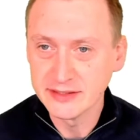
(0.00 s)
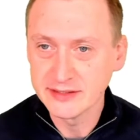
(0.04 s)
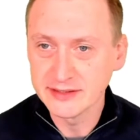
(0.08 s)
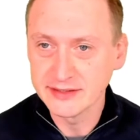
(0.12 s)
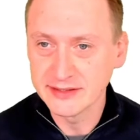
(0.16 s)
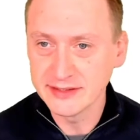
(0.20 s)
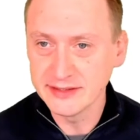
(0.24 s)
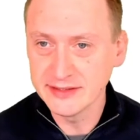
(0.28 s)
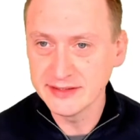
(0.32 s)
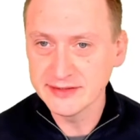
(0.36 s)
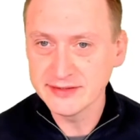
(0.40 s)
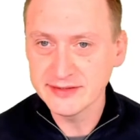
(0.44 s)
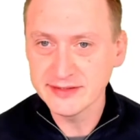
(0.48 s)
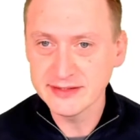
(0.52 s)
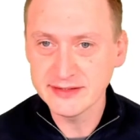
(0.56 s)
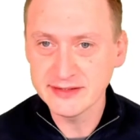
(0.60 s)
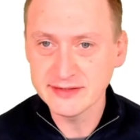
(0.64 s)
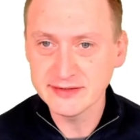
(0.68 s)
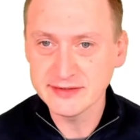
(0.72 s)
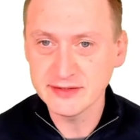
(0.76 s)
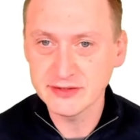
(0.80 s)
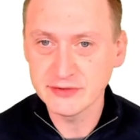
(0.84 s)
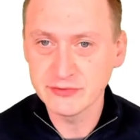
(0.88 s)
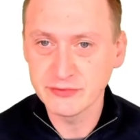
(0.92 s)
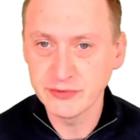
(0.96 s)
This has
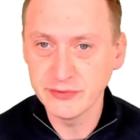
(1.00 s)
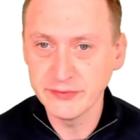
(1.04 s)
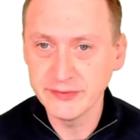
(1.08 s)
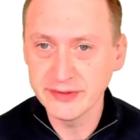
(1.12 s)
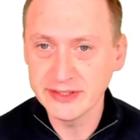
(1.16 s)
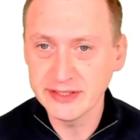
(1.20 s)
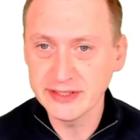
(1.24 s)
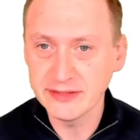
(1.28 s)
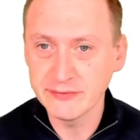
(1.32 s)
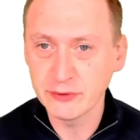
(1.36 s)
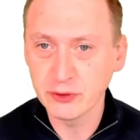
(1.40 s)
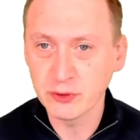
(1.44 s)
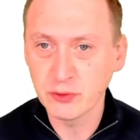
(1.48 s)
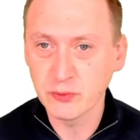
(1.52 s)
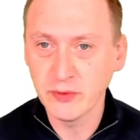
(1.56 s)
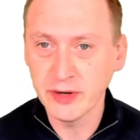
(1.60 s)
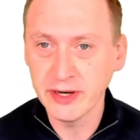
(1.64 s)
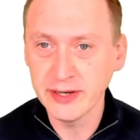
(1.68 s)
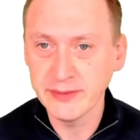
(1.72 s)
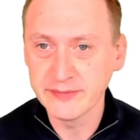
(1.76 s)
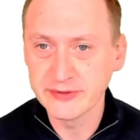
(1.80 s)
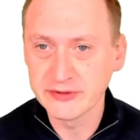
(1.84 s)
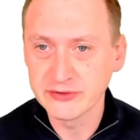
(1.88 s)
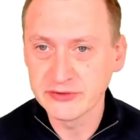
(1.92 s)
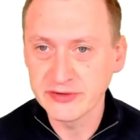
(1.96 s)
driven the
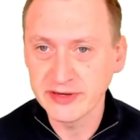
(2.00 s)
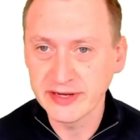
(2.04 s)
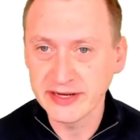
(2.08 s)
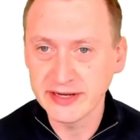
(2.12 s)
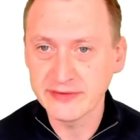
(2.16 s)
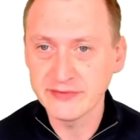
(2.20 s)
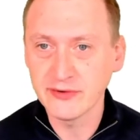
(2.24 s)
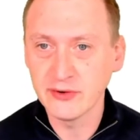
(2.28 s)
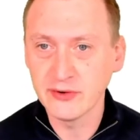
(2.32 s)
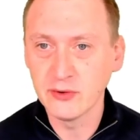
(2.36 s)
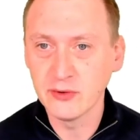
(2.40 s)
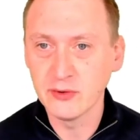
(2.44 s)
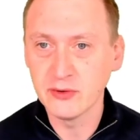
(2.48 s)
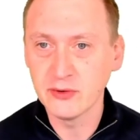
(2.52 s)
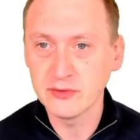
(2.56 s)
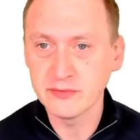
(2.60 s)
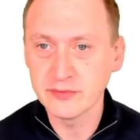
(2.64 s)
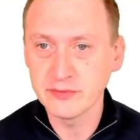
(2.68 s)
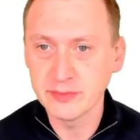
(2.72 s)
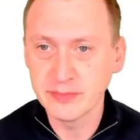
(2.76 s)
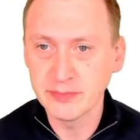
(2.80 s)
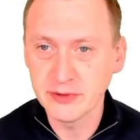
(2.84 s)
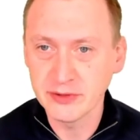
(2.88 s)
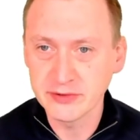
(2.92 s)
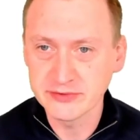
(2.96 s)
requirement to have all
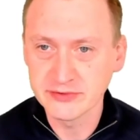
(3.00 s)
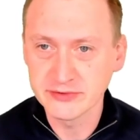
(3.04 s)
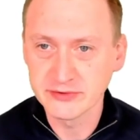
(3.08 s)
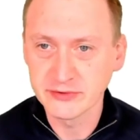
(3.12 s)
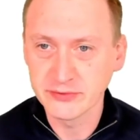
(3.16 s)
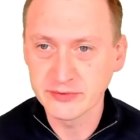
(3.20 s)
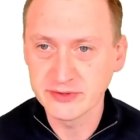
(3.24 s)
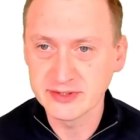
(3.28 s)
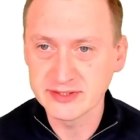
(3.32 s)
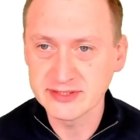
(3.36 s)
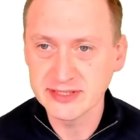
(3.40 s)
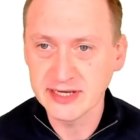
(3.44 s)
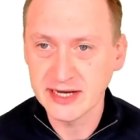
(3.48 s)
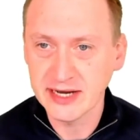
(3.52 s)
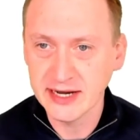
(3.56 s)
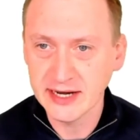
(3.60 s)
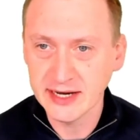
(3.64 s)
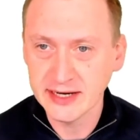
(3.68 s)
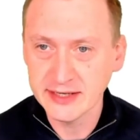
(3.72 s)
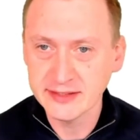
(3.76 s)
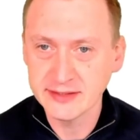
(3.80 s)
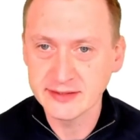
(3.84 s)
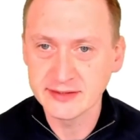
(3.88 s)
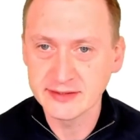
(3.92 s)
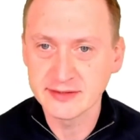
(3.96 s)
repositories
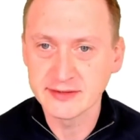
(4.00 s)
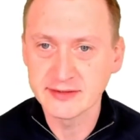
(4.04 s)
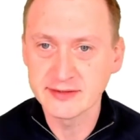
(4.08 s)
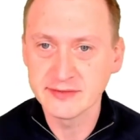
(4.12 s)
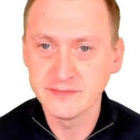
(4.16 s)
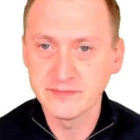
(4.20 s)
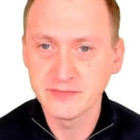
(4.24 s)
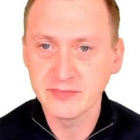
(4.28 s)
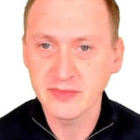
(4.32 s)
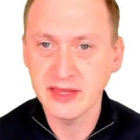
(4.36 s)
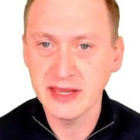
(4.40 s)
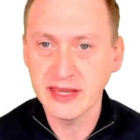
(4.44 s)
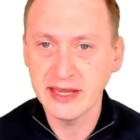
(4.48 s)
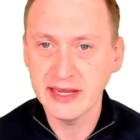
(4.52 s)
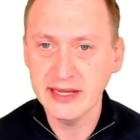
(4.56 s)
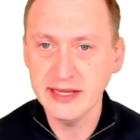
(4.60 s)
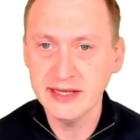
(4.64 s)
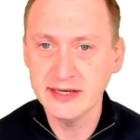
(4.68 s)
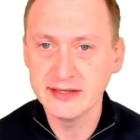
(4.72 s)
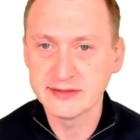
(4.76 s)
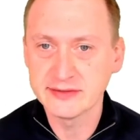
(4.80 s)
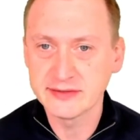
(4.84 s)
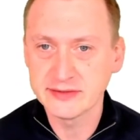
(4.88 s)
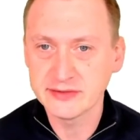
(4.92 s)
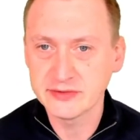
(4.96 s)
hardened and
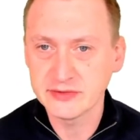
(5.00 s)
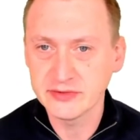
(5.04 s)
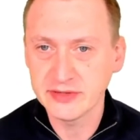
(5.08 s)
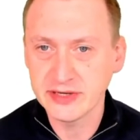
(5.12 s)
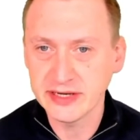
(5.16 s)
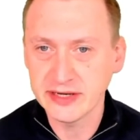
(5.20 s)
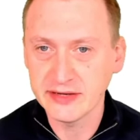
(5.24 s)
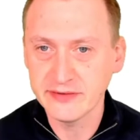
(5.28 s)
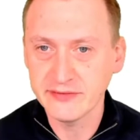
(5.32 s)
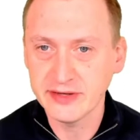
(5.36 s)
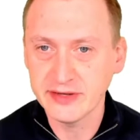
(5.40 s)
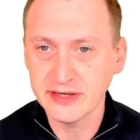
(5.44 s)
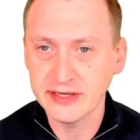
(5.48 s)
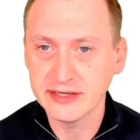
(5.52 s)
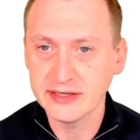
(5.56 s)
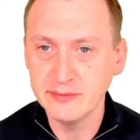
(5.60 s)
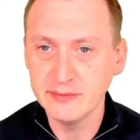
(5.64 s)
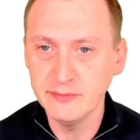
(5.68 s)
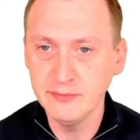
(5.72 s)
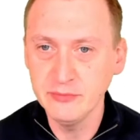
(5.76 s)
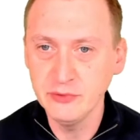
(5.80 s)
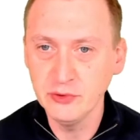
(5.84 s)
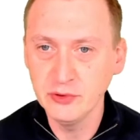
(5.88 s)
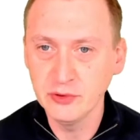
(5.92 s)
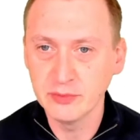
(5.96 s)
to have an
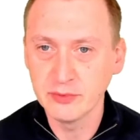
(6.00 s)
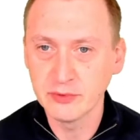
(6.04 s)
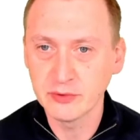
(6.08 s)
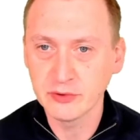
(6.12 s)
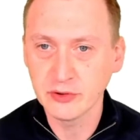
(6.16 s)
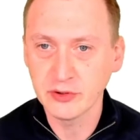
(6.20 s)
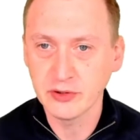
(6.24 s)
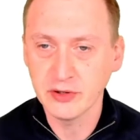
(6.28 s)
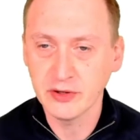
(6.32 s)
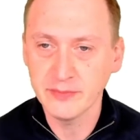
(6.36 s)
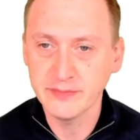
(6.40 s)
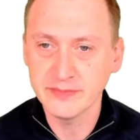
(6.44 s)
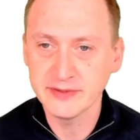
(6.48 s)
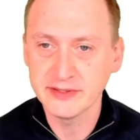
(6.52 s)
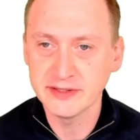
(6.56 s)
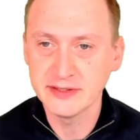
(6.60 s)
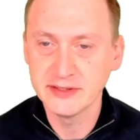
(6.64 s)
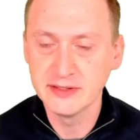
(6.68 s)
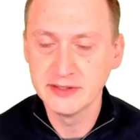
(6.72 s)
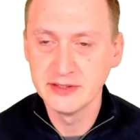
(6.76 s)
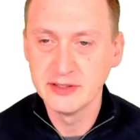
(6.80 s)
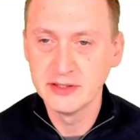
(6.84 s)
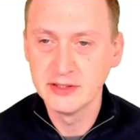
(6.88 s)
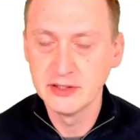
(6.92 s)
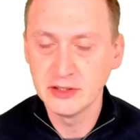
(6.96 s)
immutable copy
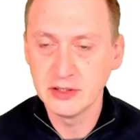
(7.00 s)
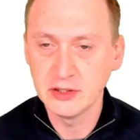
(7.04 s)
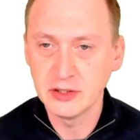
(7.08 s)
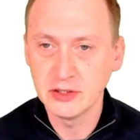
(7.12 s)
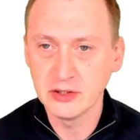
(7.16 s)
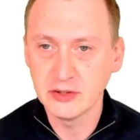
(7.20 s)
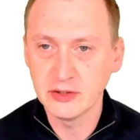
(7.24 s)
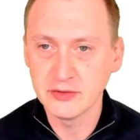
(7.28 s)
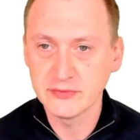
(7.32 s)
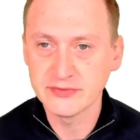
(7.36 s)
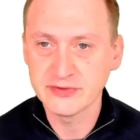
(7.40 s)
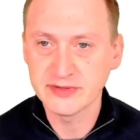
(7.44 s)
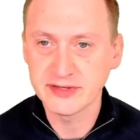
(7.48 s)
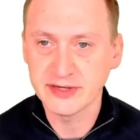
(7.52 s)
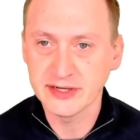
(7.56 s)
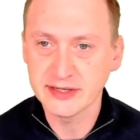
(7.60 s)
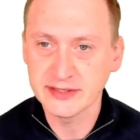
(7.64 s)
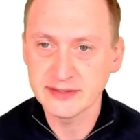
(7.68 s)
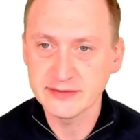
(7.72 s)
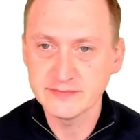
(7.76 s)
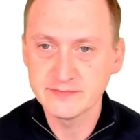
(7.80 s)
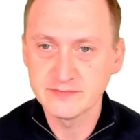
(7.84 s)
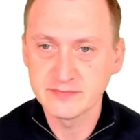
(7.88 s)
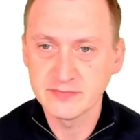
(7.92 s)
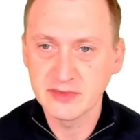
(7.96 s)
offsite.
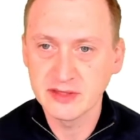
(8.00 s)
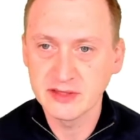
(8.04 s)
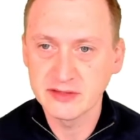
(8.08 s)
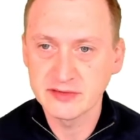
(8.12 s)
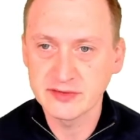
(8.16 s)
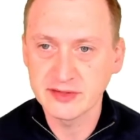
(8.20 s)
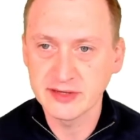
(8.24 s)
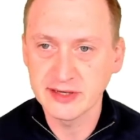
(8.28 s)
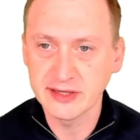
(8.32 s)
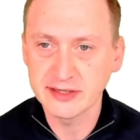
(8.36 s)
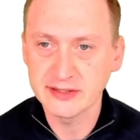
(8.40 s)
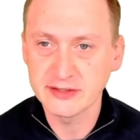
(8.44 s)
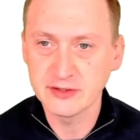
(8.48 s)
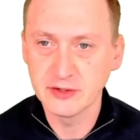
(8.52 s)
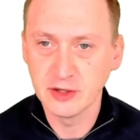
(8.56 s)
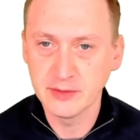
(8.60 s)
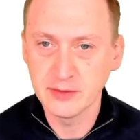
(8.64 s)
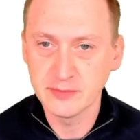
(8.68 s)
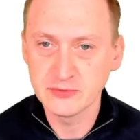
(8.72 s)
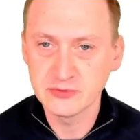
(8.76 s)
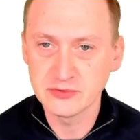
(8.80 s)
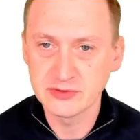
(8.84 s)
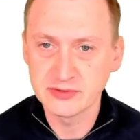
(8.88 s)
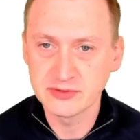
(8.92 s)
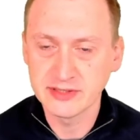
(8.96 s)
Select the
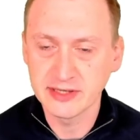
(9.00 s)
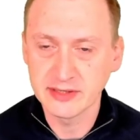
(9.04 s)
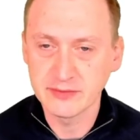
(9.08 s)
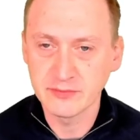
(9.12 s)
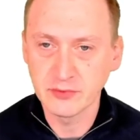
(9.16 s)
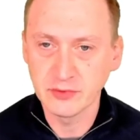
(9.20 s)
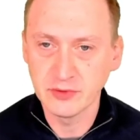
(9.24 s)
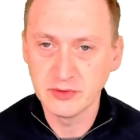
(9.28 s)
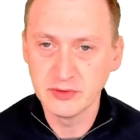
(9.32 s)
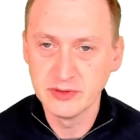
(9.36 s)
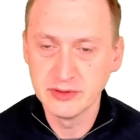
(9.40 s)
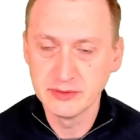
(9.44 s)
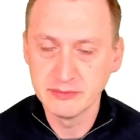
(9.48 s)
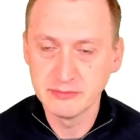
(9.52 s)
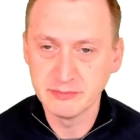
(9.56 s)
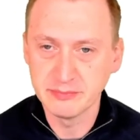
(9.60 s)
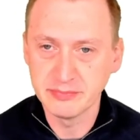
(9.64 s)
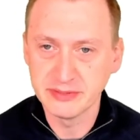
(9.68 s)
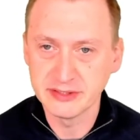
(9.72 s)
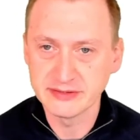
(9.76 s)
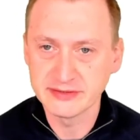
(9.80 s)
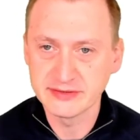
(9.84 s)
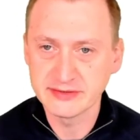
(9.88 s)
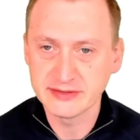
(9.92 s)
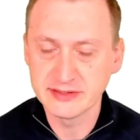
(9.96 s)
option that will
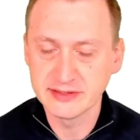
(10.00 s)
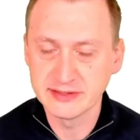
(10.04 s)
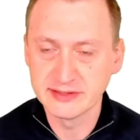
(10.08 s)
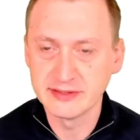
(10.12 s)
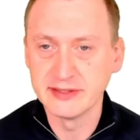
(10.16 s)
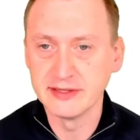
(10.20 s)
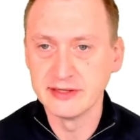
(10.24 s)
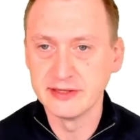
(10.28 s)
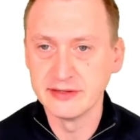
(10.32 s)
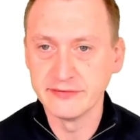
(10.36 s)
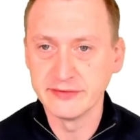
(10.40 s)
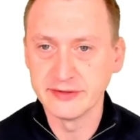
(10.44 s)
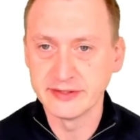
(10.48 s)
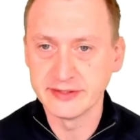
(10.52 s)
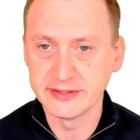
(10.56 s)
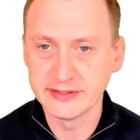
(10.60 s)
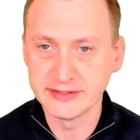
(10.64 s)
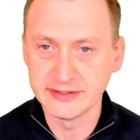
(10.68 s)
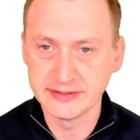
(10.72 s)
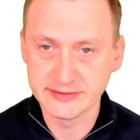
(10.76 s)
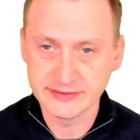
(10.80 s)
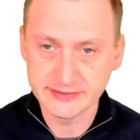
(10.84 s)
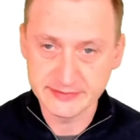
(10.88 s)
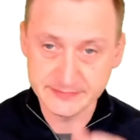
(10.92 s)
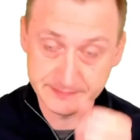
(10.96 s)
best deliver
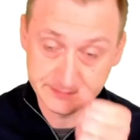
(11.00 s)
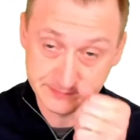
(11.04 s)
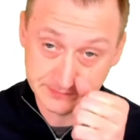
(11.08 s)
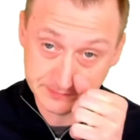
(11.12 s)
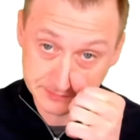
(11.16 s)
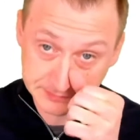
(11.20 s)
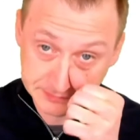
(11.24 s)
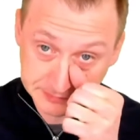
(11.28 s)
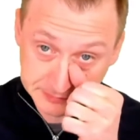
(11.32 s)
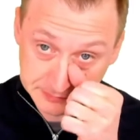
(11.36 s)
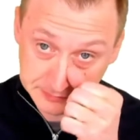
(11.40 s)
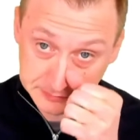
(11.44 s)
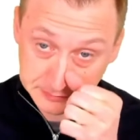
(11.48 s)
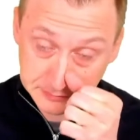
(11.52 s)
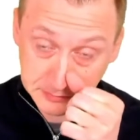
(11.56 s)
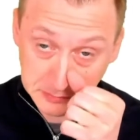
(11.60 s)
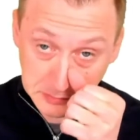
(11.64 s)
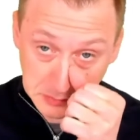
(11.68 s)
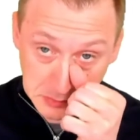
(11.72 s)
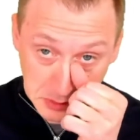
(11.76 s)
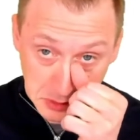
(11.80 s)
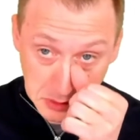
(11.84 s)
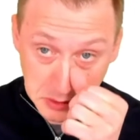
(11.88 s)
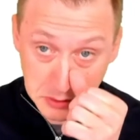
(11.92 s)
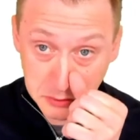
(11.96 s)
this.
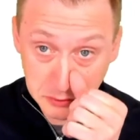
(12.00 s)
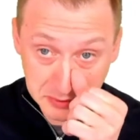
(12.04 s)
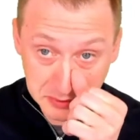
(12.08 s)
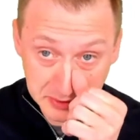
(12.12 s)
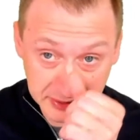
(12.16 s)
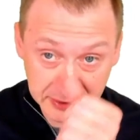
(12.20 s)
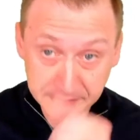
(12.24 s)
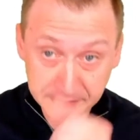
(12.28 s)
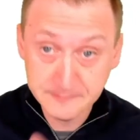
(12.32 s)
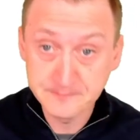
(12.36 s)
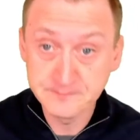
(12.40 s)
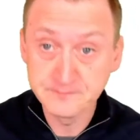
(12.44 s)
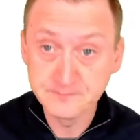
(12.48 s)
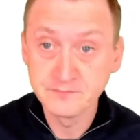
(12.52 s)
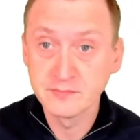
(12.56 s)
Okay.